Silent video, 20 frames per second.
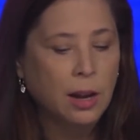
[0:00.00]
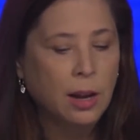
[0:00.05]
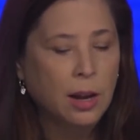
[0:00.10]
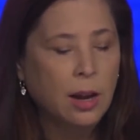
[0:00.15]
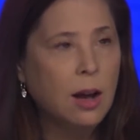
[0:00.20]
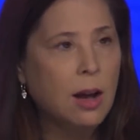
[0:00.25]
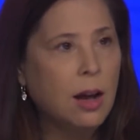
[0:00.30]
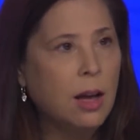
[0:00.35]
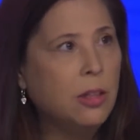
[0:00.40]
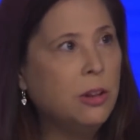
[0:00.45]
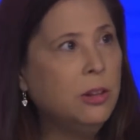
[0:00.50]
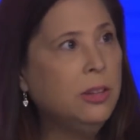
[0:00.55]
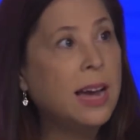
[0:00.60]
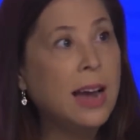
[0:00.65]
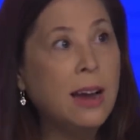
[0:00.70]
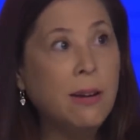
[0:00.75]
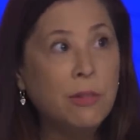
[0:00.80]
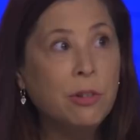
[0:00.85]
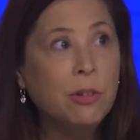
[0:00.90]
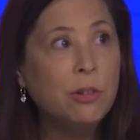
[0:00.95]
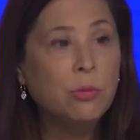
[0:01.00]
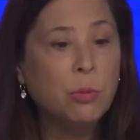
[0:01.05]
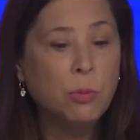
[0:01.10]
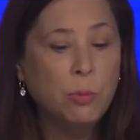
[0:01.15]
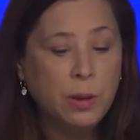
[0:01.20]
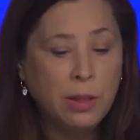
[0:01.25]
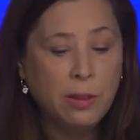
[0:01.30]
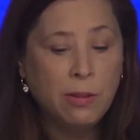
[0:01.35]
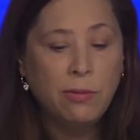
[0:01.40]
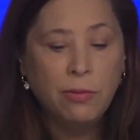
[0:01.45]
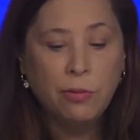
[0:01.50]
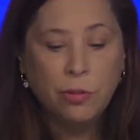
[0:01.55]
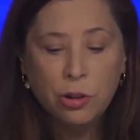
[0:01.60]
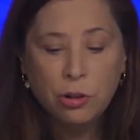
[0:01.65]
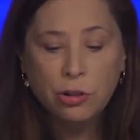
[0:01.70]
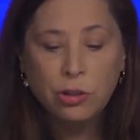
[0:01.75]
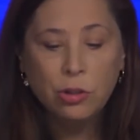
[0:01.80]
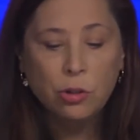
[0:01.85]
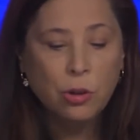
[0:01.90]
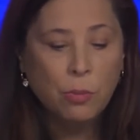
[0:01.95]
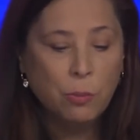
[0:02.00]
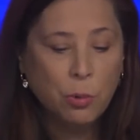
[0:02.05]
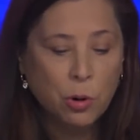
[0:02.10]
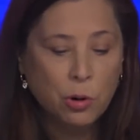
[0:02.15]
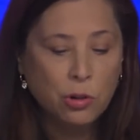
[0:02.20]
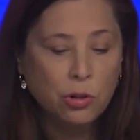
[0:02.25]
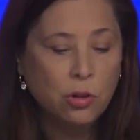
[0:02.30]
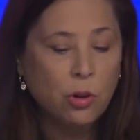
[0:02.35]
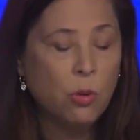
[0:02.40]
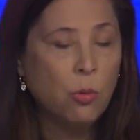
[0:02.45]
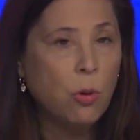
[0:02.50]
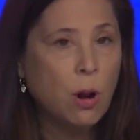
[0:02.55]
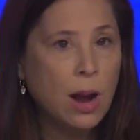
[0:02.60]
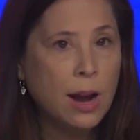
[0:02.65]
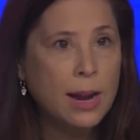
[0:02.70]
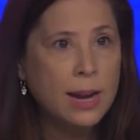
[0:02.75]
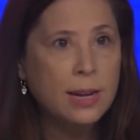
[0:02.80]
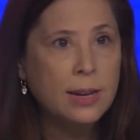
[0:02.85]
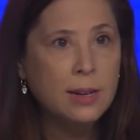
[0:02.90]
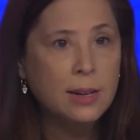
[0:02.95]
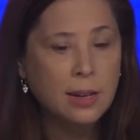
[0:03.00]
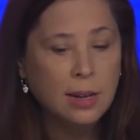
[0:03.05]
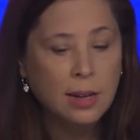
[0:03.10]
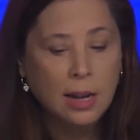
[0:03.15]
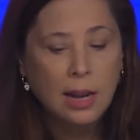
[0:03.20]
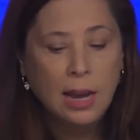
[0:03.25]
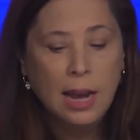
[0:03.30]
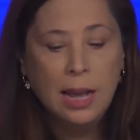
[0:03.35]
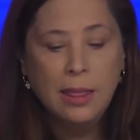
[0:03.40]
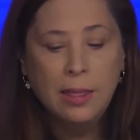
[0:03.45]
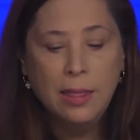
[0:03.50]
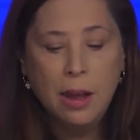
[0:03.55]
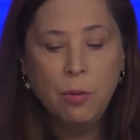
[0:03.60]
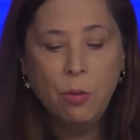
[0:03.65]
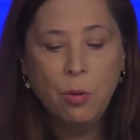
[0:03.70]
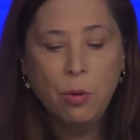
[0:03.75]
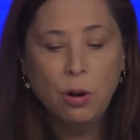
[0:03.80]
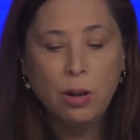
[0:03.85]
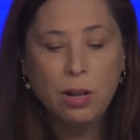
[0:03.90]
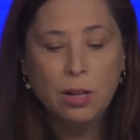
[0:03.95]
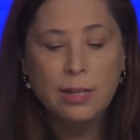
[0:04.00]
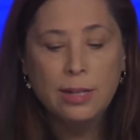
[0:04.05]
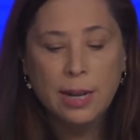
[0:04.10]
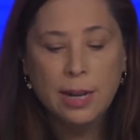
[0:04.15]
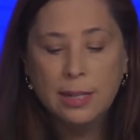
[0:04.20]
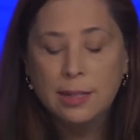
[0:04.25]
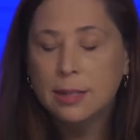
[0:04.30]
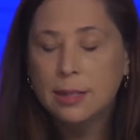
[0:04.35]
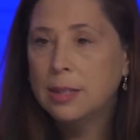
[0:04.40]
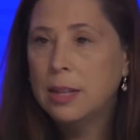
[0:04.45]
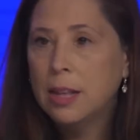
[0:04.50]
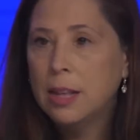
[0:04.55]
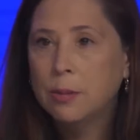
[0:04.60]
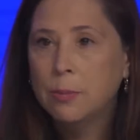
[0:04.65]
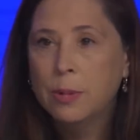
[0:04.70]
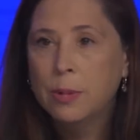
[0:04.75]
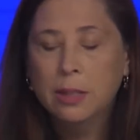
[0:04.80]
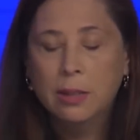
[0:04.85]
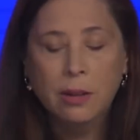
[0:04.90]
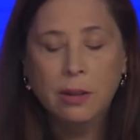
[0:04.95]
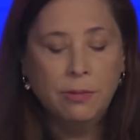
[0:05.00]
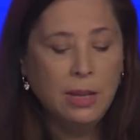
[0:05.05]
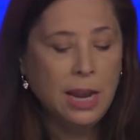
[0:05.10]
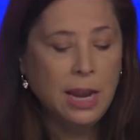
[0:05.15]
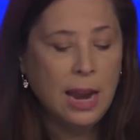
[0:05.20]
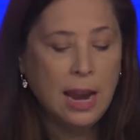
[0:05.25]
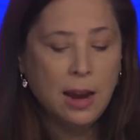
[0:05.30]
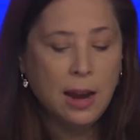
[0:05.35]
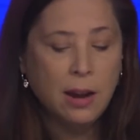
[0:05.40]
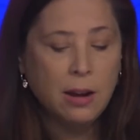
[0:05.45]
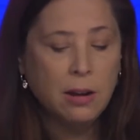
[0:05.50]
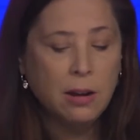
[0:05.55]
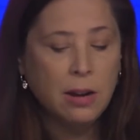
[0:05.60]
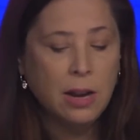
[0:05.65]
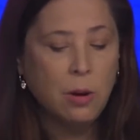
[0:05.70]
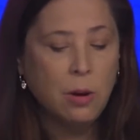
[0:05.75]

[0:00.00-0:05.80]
Uh, the divers will be the first to approach Orion, and they will conduct assessments of the air and